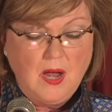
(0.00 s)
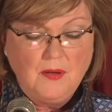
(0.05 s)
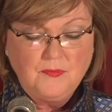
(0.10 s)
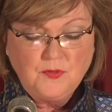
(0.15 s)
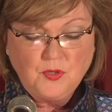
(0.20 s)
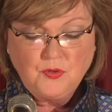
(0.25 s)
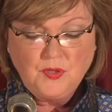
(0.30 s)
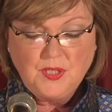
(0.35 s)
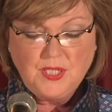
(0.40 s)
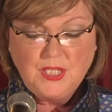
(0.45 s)

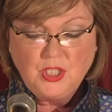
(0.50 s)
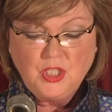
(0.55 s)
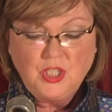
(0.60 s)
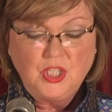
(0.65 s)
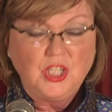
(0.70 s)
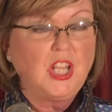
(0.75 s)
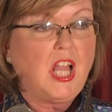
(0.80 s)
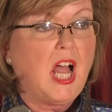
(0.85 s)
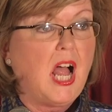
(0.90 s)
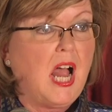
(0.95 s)
of
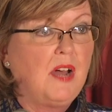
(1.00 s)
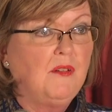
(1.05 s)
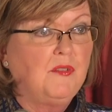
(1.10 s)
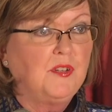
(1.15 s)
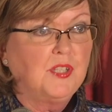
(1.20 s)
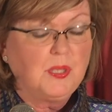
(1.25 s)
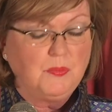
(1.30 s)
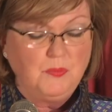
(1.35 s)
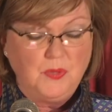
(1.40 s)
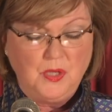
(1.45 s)
traditional
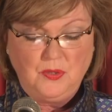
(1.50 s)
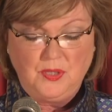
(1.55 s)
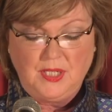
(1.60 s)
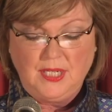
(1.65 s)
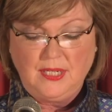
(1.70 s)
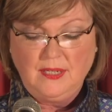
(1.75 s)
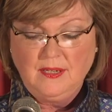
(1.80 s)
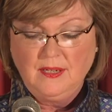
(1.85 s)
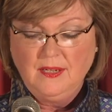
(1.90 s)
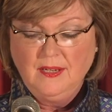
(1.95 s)
Irish
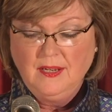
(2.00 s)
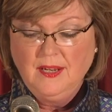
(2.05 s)
music